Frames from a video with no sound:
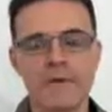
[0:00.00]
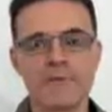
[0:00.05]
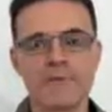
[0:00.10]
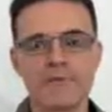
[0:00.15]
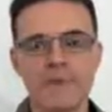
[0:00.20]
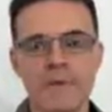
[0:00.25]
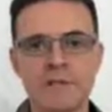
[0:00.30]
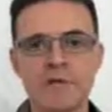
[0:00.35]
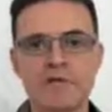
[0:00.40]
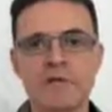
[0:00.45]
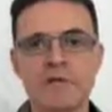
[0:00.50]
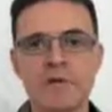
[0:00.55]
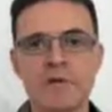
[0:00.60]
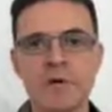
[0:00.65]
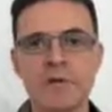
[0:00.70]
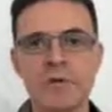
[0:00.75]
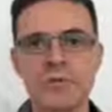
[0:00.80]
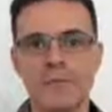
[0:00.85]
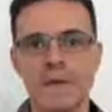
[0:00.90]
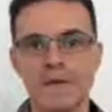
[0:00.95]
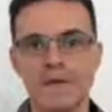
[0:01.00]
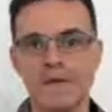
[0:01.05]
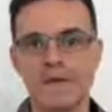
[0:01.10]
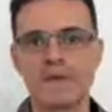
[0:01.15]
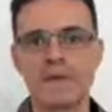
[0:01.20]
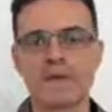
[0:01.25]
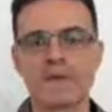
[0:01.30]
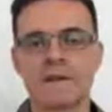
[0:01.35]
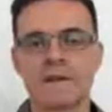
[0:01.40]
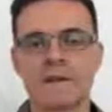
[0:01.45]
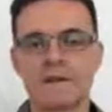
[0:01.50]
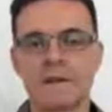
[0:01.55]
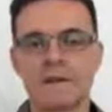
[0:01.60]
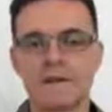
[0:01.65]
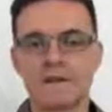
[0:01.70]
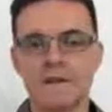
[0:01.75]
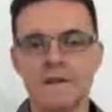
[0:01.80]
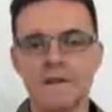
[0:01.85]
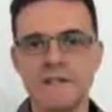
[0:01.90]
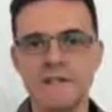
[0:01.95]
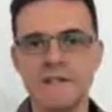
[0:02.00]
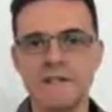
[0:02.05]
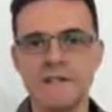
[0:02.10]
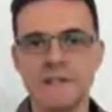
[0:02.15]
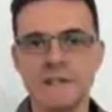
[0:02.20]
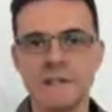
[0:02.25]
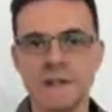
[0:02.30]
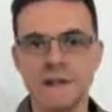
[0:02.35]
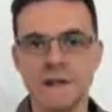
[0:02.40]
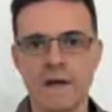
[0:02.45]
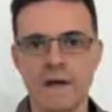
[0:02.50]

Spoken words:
transforming the